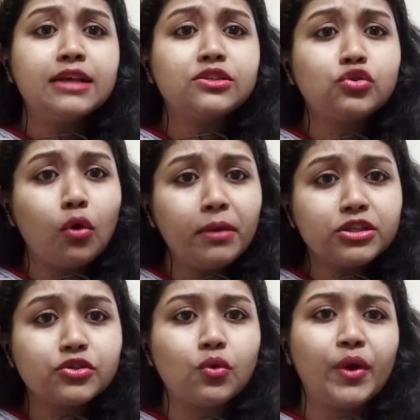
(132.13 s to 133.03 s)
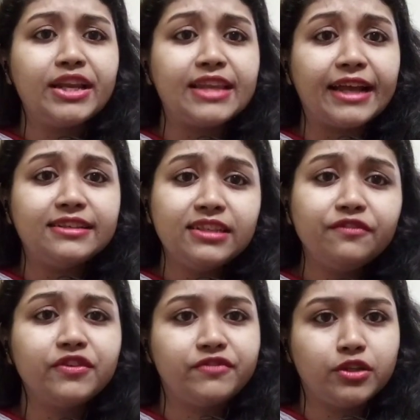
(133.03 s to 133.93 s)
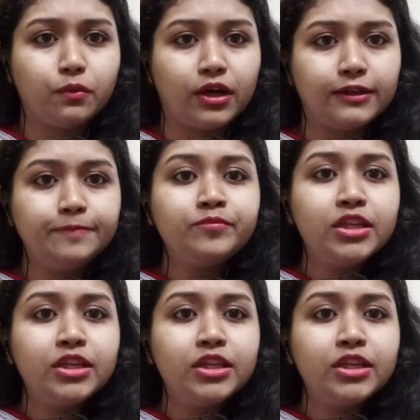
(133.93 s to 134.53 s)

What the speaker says: So much so, in 1951,